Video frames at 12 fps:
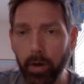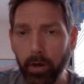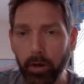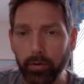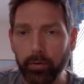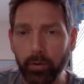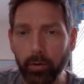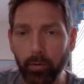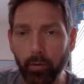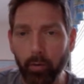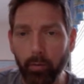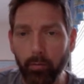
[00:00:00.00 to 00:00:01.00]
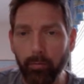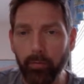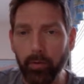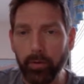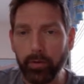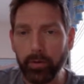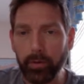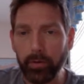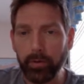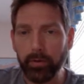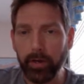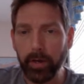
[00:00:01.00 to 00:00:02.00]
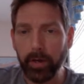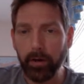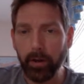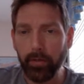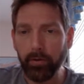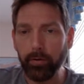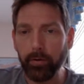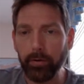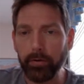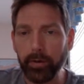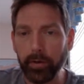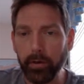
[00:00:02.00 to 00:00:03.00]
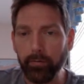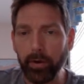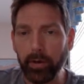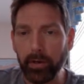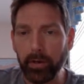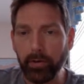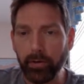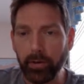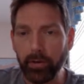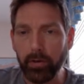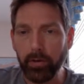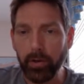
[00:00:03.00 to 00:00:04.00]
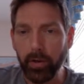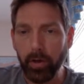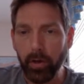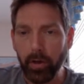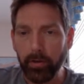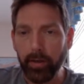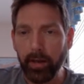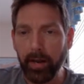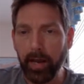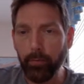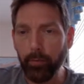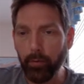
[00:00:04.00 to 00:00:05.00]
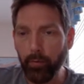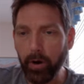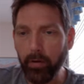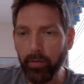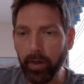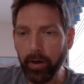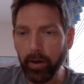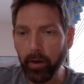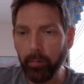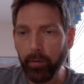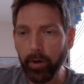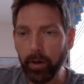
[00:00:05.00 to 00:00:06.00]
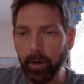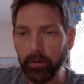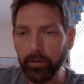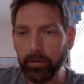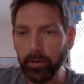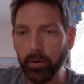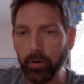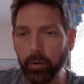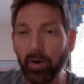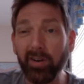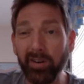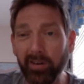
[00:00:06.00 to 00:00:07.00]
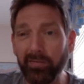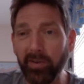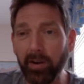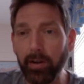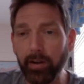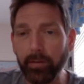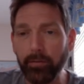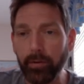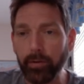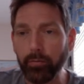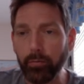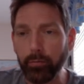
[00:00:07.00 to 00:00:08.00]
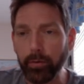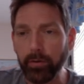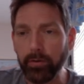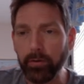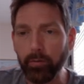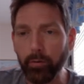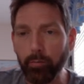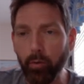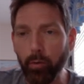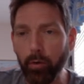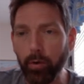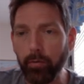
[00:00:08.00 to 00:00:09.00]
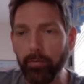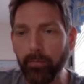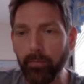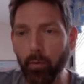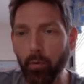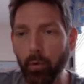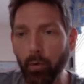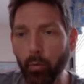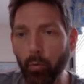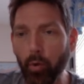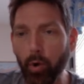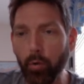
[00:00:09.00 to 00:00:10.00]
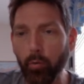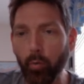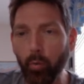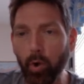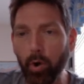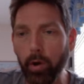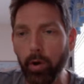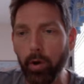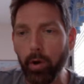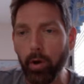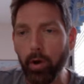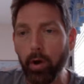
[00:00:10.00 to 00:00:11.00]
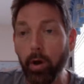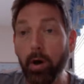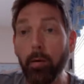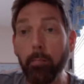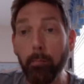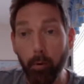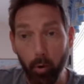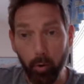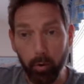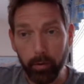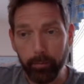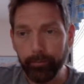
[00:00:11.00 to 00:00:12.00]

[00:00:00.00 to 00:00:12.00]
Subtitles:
So first, second, third significant digit. That 8 would round that up, and so a good final answer for this one would be 0.411 molar